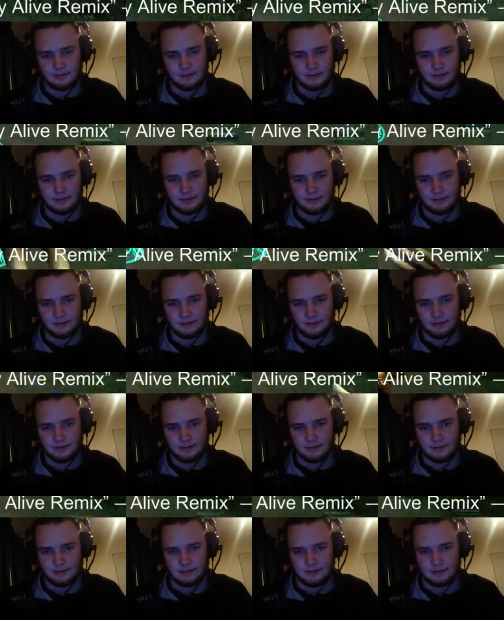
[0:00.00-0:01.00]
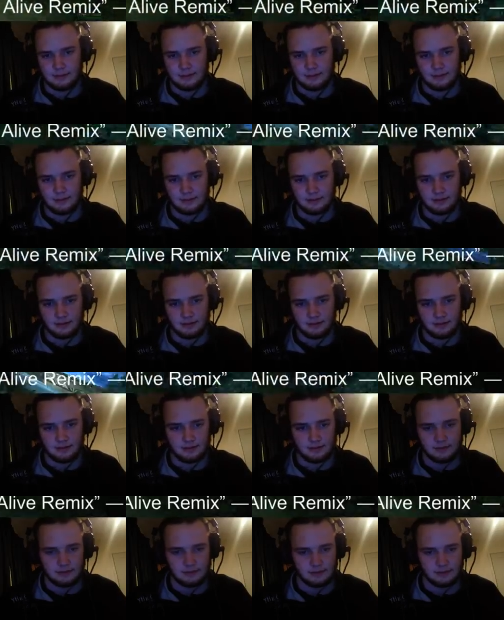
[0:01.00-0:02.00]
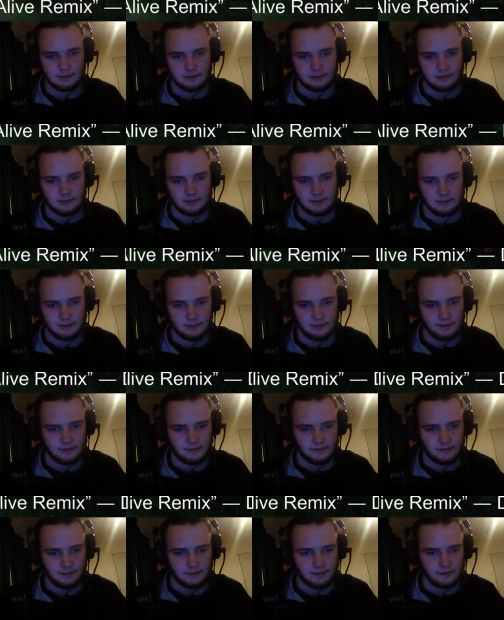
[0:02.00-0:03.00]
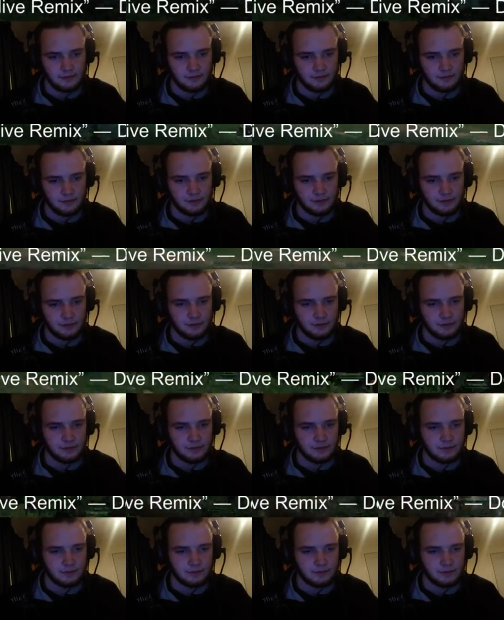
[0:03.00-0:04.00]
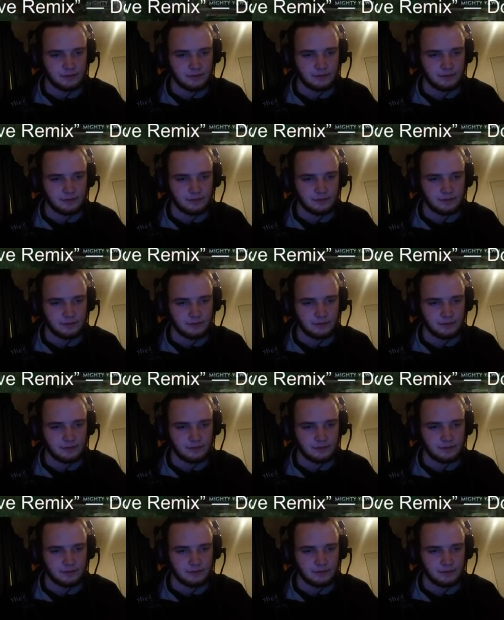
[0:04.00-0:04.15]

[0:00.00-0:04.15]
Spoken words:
No one is speaking in this clip.